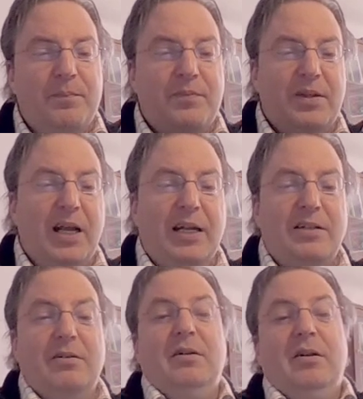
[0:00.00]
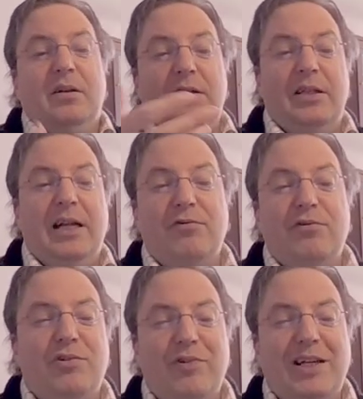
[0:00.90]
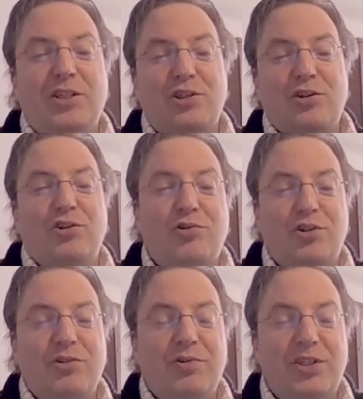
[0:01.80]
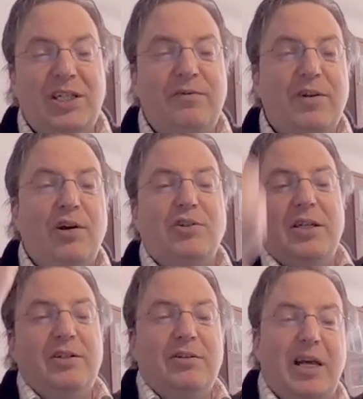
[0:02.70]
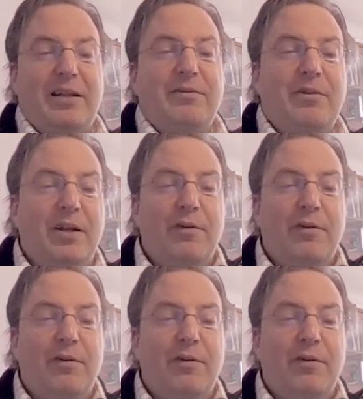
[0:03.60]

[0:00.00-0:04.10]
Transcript: that again registers to receive those and then